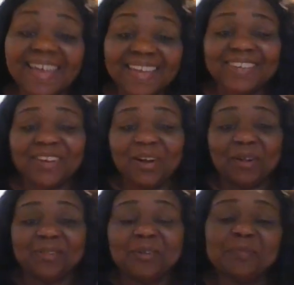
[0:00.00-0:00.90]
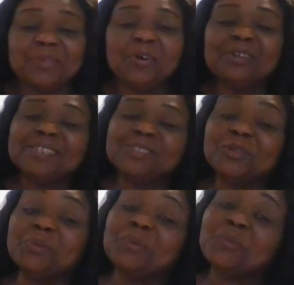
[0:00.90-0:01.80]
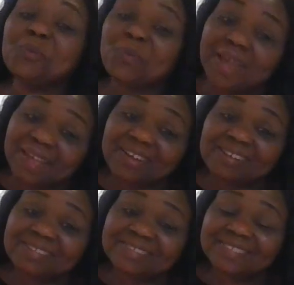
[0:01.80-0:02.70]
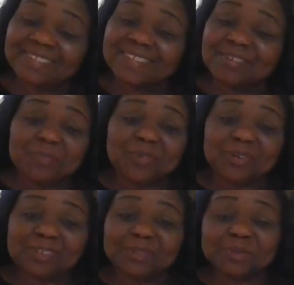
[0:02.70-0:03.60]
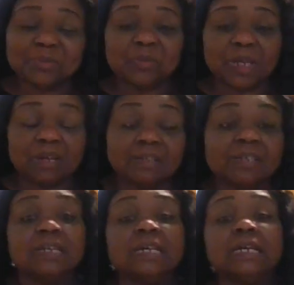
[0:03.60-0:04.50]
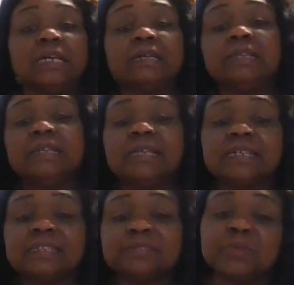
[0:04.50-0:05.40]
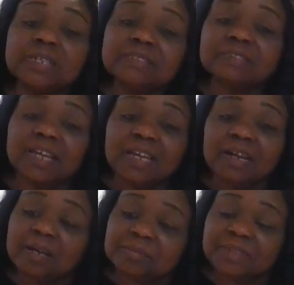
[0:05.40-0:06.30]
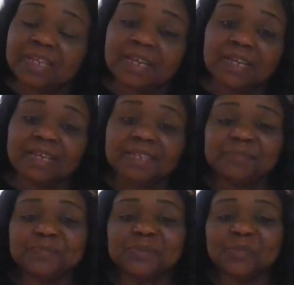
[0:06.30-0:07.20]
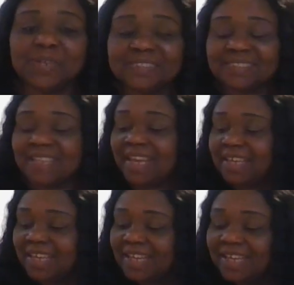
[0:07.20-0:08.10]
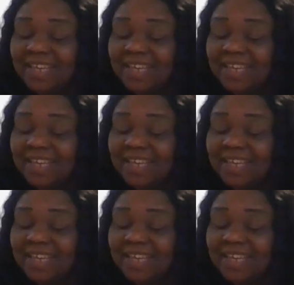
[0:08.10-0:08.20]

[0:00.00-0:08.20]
Hey y'all, hope you all are doing well. Hope you all are doing well. It is Wednesday, hump day, Wednesday.